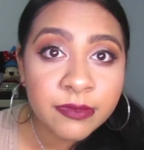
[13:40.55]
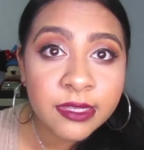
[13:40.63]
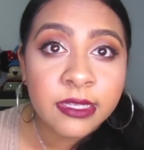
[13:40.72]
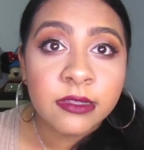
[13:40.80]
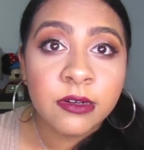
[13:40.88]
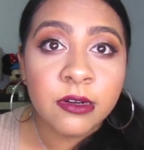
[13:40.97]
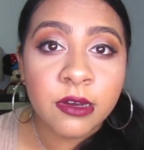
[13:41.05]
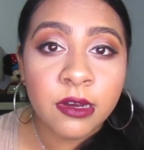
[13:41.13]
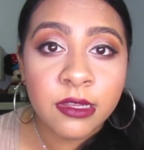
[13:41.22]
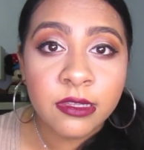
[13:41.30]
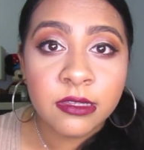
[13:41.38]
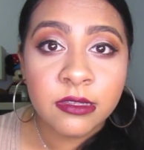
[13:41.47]
Like, they're
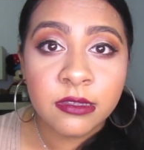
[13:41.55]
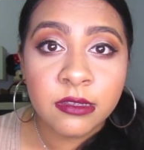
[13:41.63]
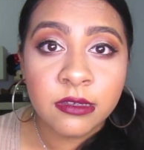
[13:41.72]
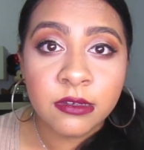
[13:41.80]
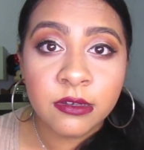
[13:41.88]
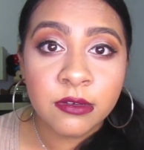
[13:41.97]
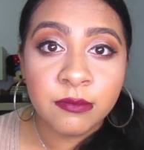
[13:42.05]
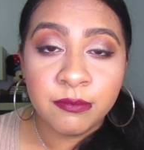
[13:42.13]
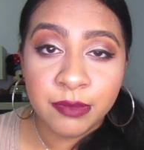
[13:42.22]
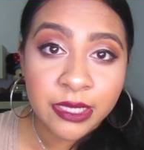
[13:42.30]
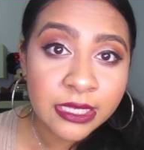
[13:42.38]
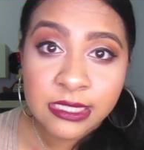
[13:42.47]
not the
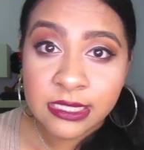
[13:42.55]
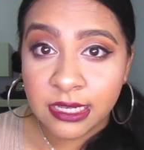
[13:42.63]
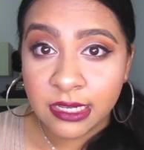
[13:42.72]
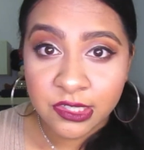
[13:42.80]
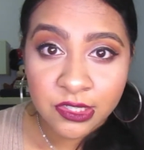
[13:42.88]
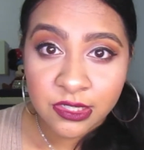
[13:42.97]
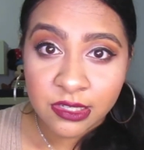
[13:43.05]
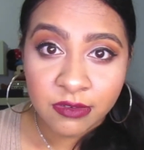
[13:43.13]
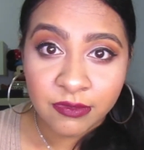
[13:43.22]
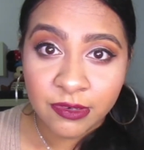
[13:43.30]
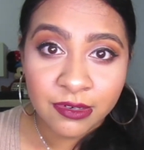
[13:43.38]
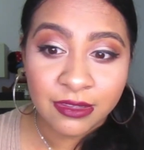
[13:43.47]
biggest lashes
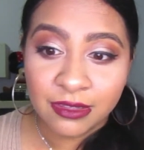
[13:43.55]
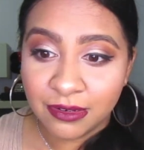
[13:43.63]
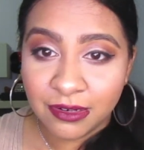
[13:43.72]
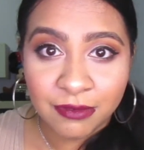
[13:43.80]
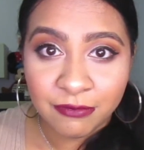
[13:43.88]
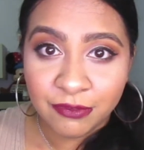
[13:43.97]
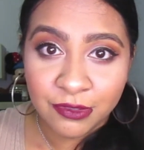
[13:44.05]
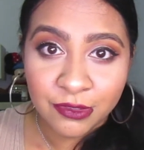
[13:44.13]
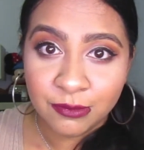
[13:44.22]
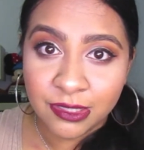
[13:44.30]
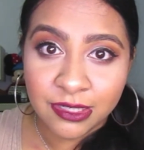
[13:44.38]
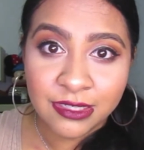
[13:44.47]
ever, and they're not
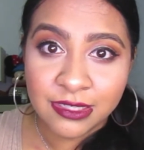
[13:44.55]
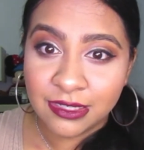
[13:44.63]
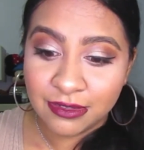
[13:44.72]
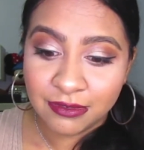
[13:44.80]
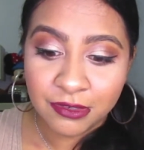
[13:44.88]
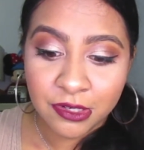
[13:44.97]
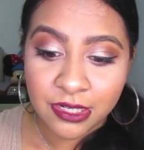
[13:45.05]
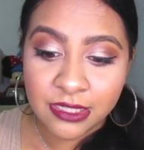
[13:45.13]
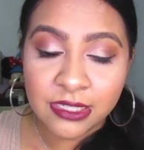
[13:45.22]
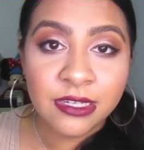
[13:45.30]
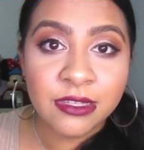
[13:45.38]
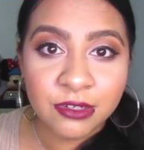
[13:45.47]
voluminous and
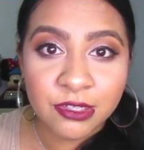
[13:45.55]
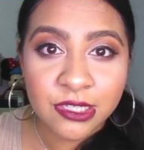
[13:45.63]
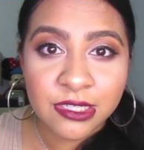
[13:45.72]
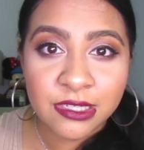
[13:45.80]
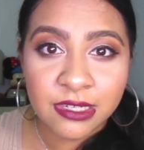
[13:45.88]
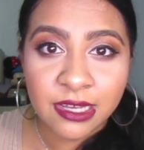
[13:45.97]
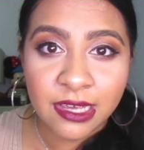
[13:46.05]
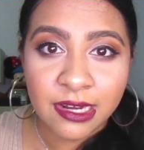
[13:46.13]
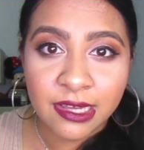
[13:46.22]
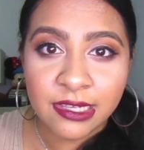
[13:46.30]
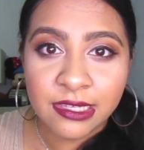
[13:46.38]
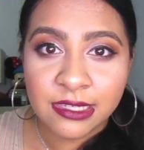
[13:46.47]
crazy. They're just a
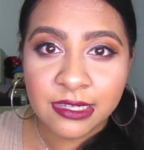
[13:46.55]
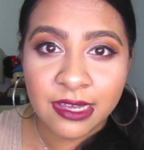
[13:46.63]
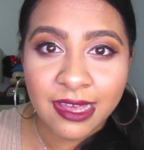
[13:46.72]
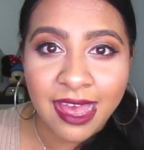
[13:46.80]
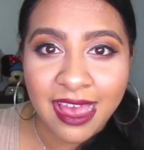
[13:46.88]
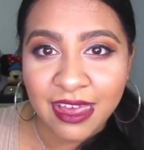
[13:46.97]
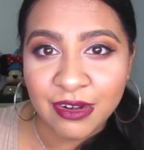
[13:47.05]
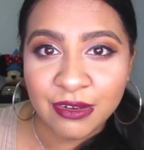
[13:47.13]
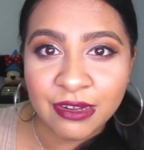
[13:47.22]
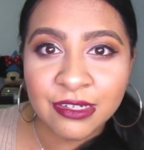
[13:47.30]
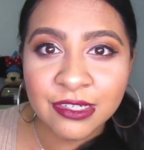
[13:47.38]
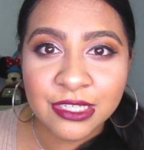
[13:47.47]
nice, like,
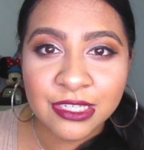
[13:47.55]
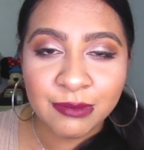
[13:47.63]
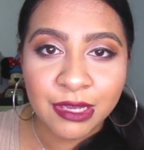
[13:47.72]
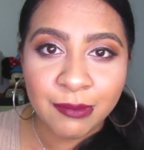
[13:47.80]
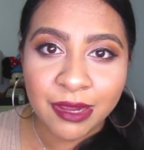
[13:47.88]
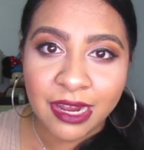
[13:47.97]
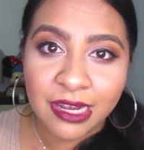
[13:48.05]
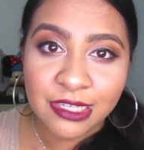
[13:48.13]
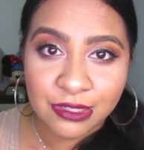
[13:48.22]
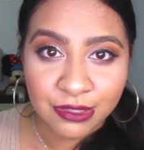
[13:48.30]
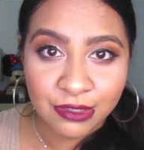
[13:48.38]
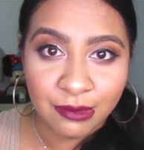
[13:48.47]
add-on just to make my
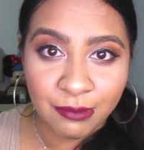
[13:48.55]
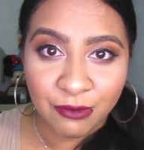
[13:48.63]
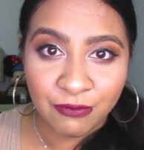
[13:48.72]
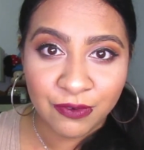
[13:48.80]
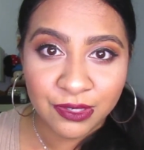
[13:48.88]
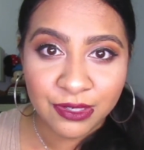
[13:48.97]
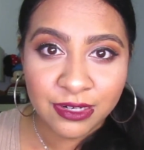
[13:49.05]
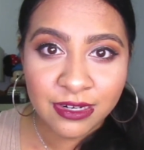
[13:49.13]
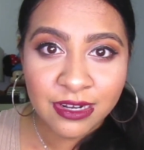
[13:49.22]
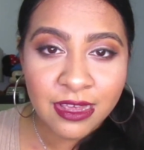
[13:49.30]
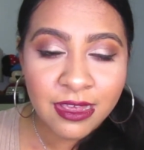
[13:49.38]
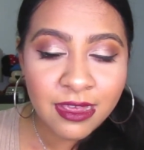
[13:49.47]
eyes look a lot more
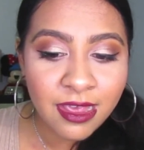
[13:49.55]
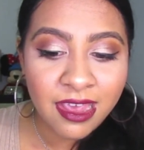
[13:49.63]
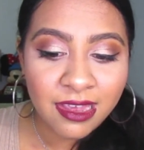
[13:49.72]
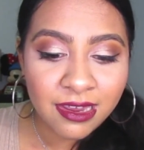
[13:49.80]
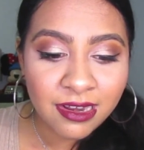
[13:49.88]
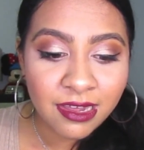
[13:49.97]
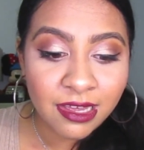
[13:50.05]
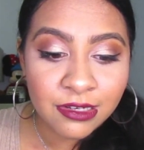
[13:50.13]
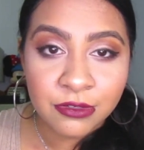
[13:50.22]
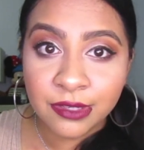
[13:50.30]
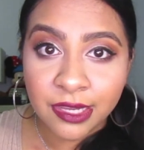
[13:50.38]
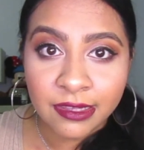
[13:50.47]
fuller. And I
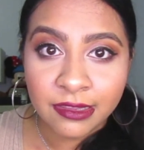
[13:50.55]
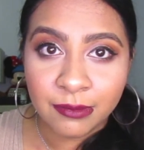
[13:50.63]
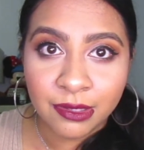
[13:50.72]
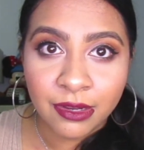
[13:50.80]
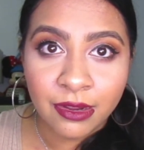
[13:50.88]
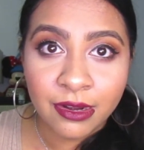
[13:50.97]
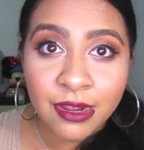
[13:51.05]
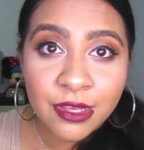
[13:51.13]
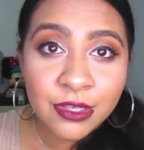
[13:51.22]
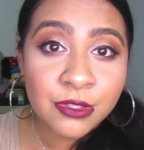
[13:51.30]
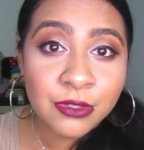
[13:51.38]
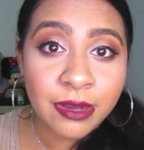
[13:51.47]
do like them a lot.
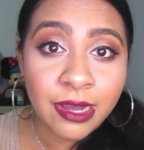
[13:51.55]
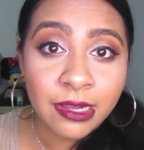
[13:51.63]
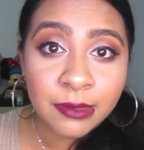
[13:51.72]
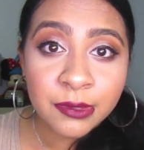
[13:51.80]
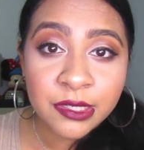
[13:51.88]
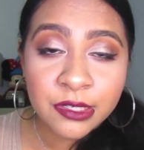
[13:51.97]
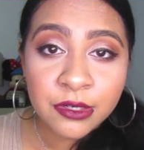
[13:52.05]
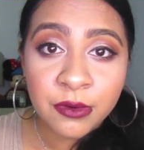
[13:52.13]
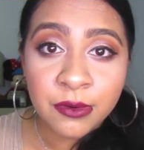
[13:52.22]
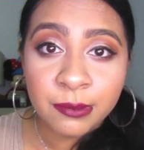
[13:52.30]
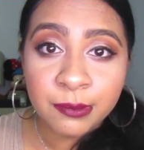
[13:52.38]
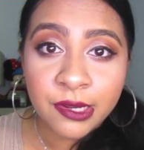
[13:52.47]
So I'm gonna
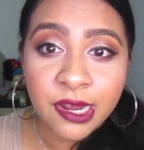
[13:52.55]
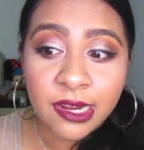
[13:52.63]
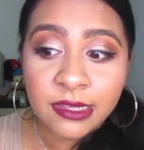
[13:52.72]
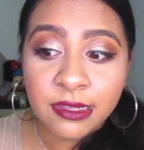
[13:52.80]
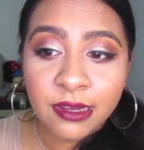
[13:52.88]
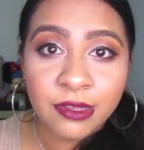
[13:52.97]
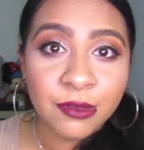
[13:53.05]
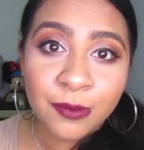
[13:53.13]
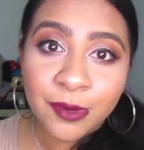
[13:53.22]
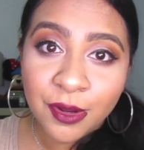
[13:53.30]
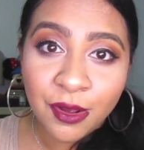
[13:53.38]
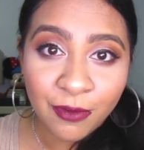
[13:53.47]
go apply the other
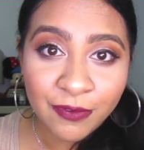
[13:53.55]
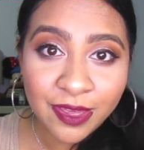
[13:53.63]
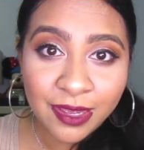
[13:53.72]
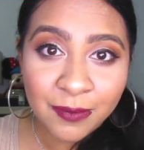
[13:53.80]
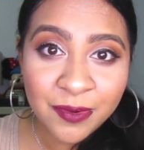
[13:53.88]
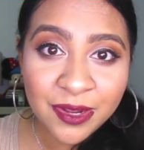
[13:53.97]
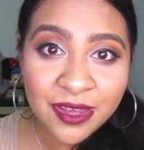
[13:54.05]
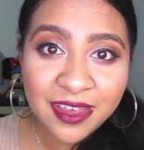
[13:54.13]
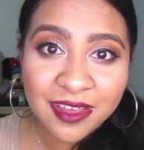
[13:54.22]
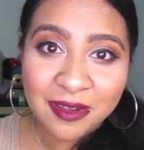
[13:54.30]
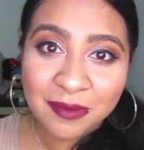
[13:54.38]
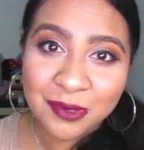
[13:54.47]
one off camera
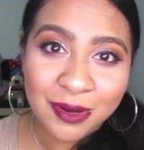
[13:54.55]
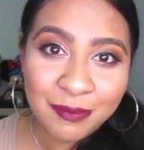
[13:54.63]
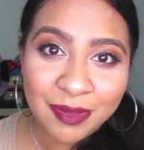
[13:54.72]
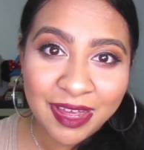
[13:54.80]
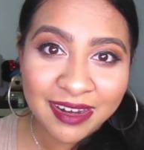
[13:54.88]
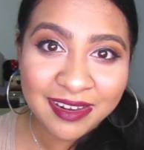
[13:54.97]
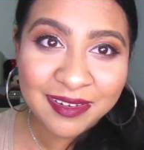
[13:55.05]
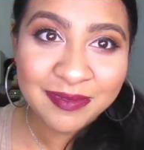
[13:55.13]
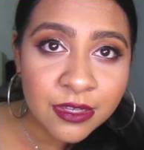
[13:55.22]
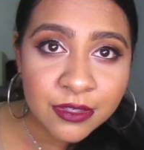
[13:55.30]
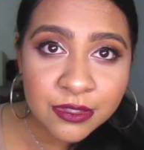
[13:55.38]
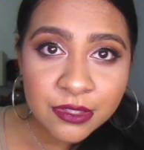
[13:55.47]
and I'll be right back.
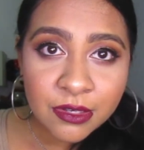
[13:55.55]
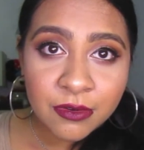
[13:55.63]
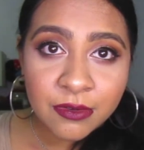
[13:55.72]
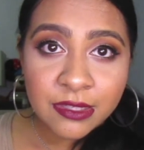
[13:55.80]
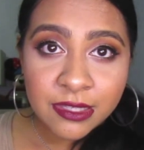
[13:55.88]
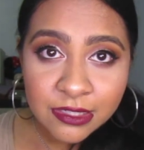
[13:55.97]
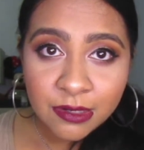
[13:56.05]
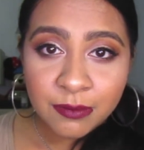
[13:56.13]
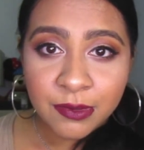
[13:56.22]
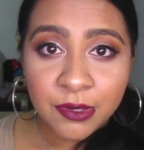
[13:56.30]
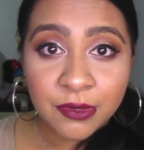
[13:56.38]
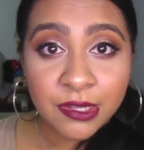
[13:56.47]
So these are
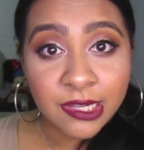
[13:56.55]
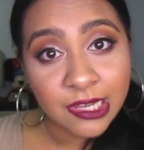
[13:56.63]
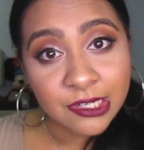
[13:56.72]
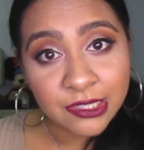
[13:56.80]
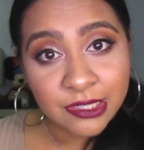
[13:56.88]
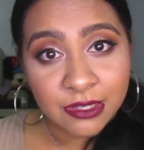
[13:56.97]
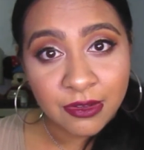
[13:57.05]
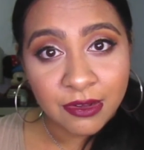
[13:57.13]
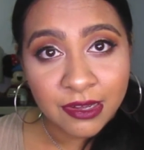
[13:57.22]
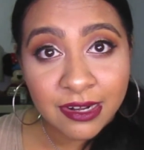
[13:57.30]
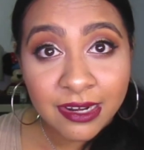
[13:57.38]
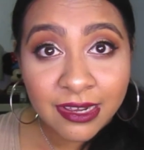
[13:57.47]
both lashes
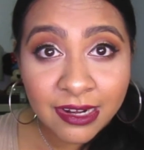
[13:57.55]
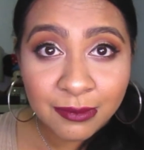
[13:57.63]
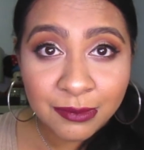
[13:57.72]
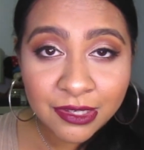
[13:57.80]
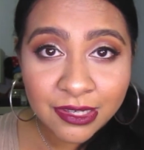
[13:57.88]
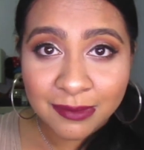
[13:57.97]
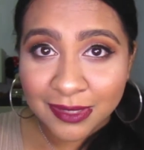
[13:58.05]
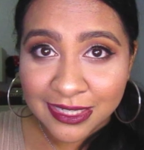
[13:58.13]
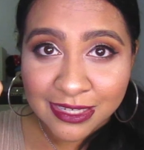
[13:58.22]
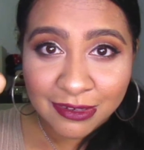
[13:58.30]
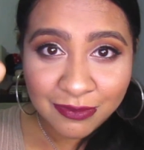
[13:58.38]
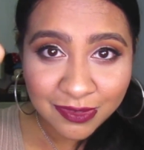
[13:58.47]
on, and I'm looking at
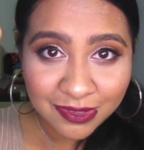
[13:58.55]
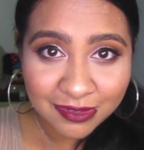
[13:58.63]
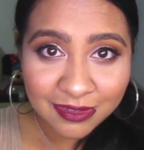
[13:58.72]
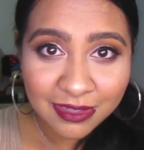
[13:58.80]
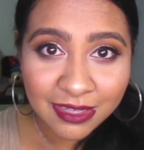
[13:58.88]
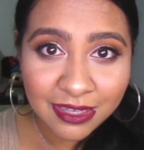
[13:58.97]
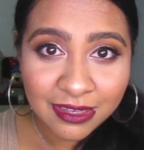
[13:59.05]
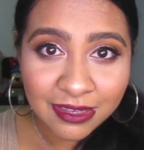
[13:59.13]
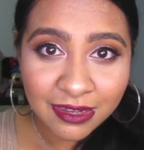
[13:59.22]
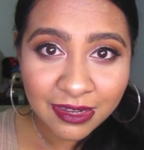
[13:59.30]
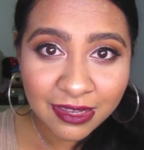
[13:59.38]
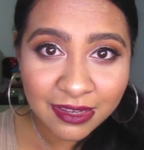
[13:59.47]
myself on
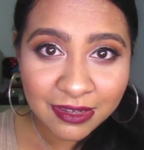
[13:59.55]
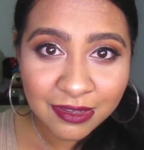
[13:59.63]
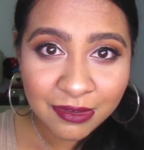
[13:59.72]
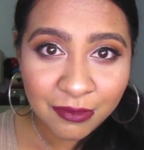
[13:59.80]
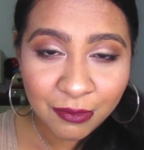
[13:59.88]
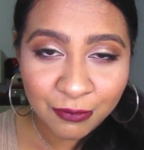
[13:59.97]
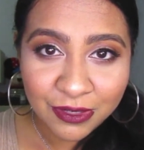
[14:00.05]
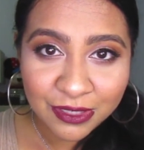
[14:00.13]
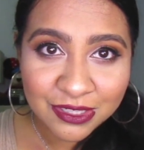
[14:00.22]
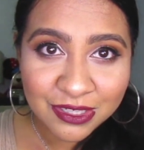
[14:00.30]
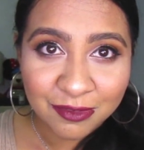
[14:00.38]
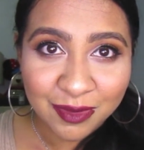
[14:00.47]
the like
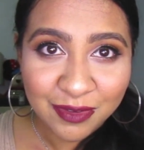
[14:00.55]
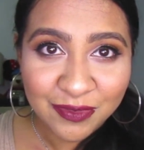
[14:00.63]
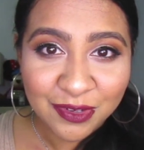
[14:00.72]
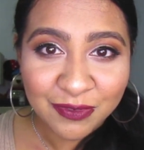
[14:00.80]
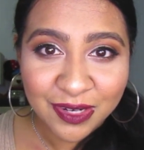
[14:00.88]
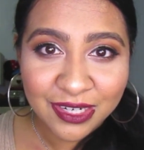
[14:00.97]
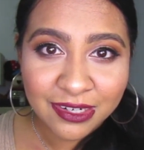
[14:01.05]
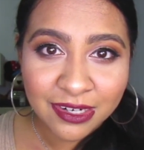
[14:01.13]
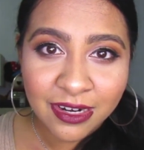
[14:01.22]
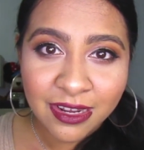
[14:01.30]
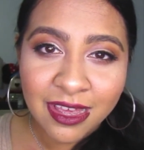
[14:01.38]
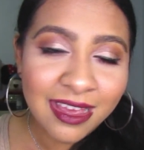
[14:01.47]
reflection of my
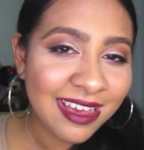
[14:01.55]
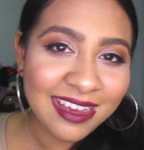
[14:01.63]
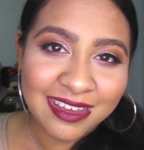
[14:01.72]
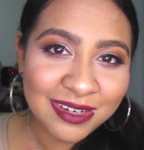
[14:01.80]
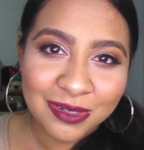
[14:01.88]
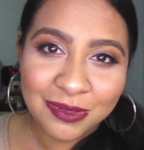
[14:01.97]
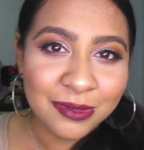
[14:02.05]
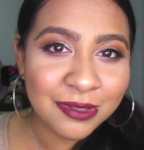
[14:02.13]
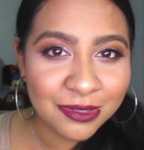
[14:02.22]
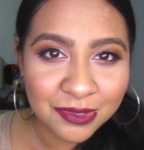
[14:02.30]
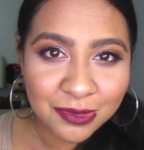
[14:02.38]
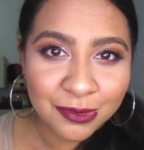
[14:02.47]
viewfinder. I know,
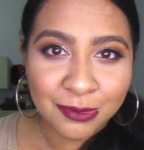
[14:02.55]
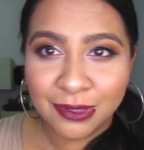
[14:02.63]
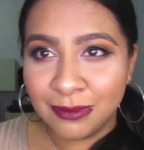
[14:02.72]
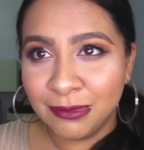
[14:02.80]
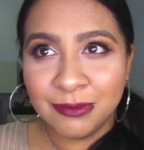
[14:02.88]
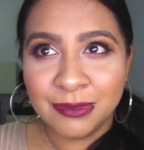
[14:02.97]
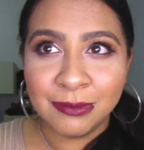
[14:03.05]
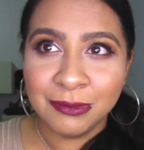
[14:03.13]
YouTuber problems.